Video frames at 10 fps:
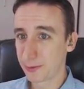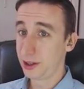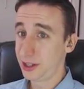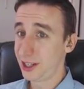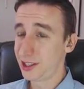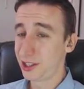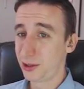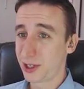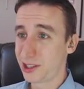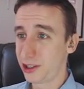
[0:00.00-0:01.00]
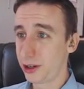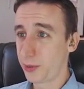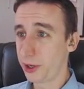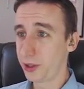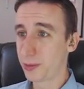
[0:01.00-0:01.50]
Good thing too,
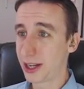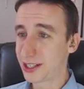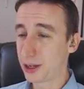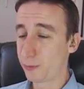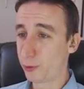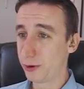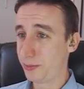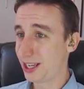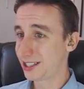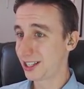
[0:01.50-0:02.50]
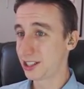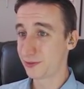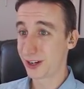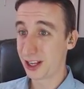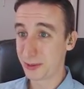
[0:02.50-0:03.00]
considering we only brought down four pigskins for